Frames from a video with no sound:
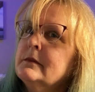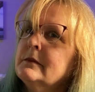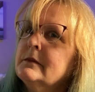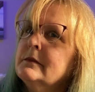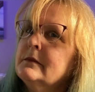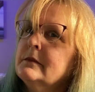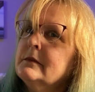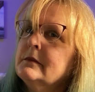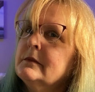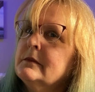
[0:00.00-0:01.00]
Got it,
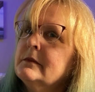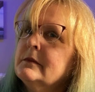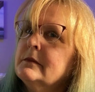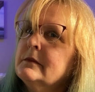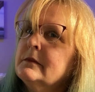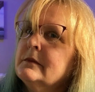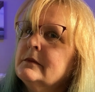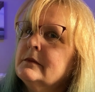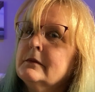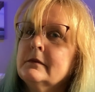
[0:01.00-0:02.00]
turning two lights
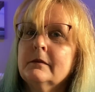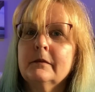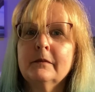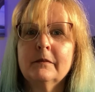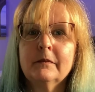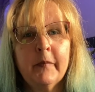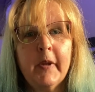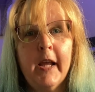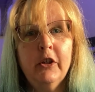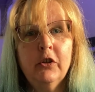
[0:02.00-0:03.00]
off.
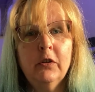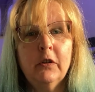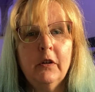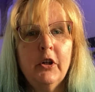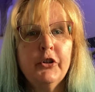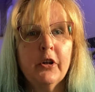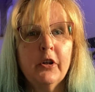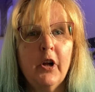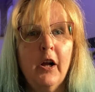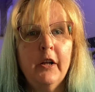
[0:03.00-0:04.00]
Hey Google, turn
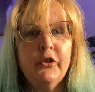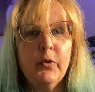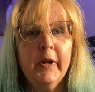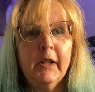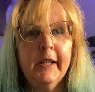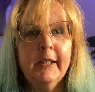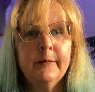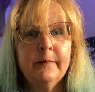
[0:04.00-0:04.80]
on Twinkly.